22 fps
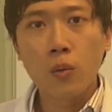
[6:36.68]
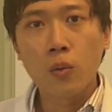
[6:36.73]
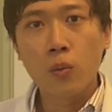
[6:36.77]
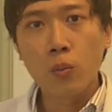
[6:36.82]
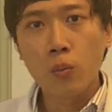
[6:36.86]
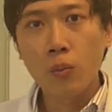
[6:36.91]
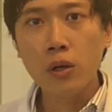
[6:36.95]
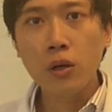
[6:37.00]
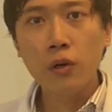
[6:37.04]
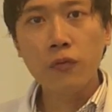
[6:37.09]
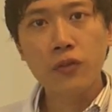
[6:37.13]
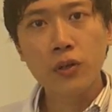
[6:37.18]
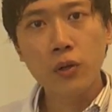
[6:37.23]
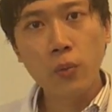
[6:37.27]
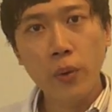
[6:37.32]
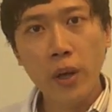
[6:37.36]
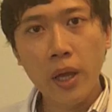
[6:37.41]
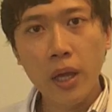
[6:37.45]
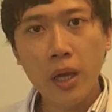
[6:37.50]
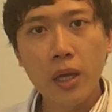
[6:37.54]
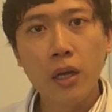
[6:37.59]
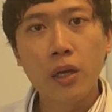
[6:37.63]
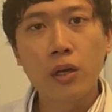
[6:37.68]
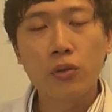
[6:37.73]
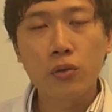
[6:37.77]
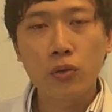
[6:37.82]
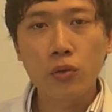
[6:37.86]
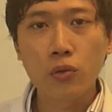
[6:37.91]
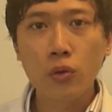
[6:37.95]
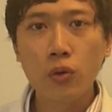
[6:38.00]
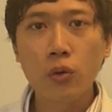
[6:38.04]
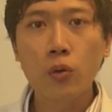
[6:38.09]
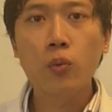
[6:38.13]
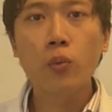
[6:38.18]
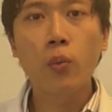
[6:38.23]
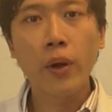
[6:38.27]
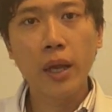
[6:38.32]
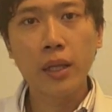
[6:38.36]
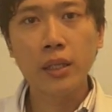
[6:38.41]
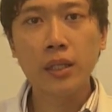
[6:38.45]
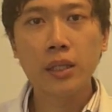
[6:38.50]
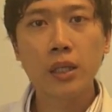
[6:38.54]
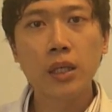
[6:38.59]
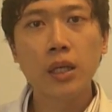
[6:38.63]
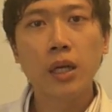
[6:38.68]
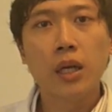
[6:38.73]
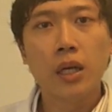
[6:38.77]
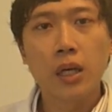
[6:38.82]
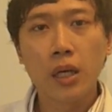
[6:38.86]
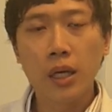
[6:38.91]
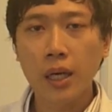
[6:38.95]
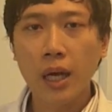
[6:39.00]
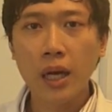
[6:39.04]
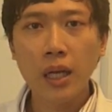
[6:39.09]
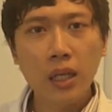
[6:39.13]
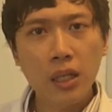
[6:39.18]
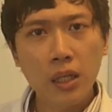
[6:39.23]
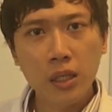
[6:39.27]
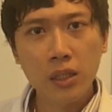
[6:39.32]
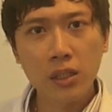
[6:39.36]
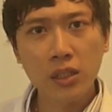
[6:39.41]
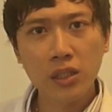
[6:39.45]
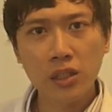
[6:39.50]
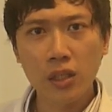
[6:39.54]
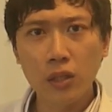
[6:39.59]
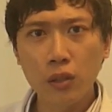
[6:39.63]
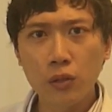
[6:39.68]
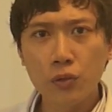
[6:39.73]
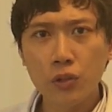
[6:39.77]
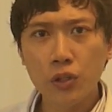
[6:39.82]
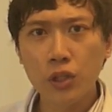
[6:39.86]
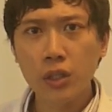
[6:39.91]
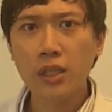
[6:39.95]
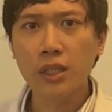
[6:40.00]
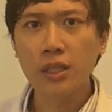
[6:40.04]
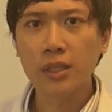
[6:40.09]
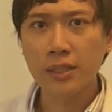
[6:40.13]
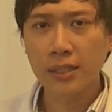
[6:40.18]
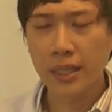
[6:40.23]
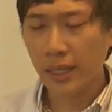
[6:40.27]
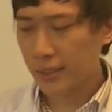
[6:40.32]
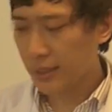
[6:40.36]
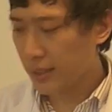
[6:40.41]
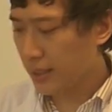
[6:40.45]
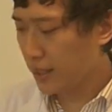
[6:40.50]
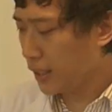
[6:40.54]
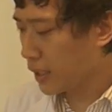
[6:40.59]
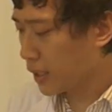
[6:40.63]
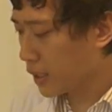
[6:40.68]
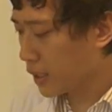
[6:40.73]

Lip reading: One of the ways to know whether a colorless solution is acidic